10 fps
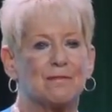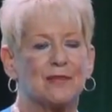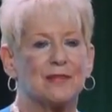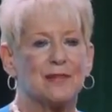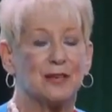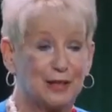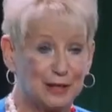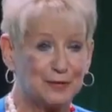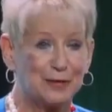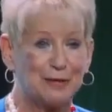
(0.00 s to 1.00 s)
your call is
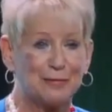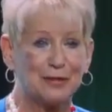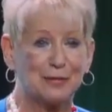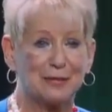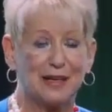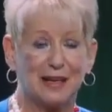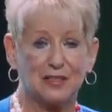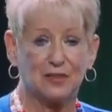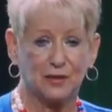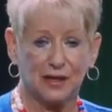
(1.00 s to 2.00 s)
very important to me, and I
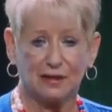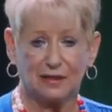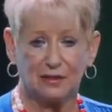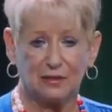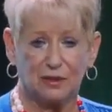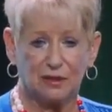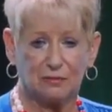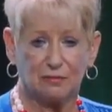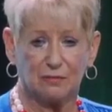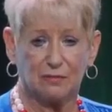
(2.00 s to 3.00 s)
just forgot the third one.
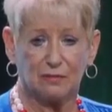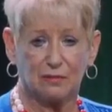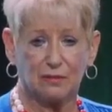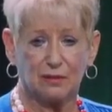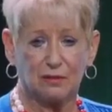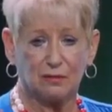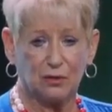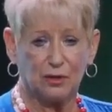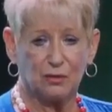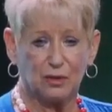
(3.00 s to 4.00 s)

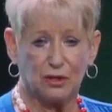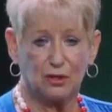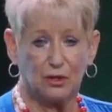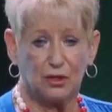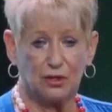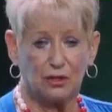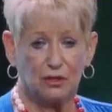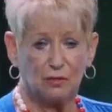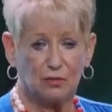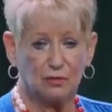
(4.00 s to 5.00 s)
Fourth one. You don't know
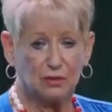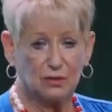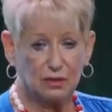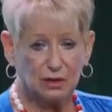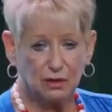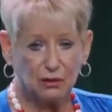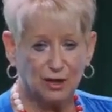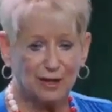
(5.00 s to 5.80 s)
them? Okay.